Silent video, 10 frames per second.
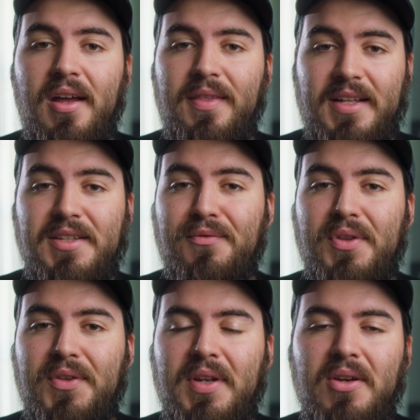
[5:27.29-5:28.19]
That's it for
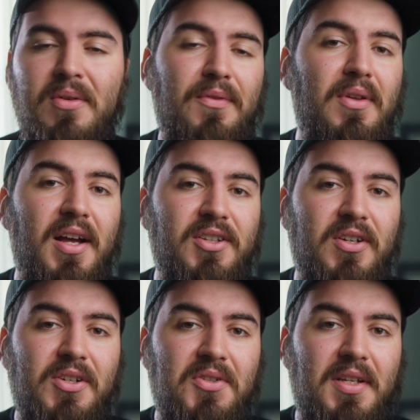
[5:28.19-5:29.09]
this video. If you guys are
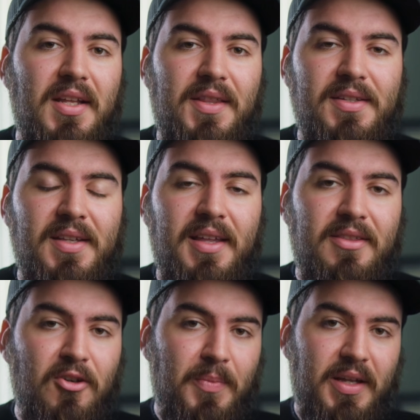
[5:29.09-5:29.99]
interested in this light,
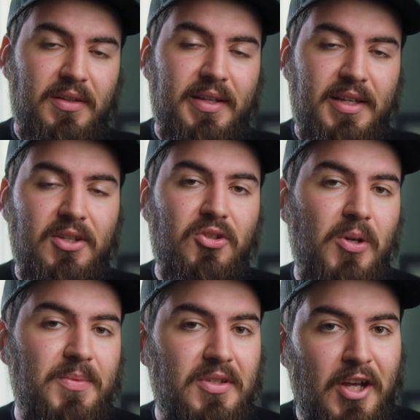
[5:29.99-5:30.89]
there will be a link in the
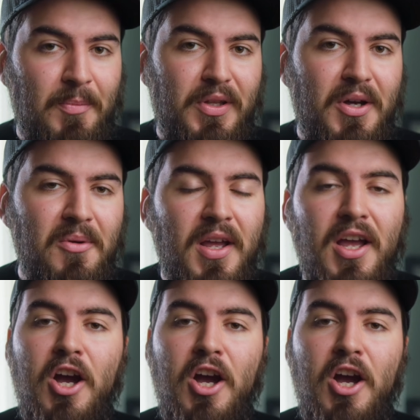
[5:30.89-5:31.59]
description down below.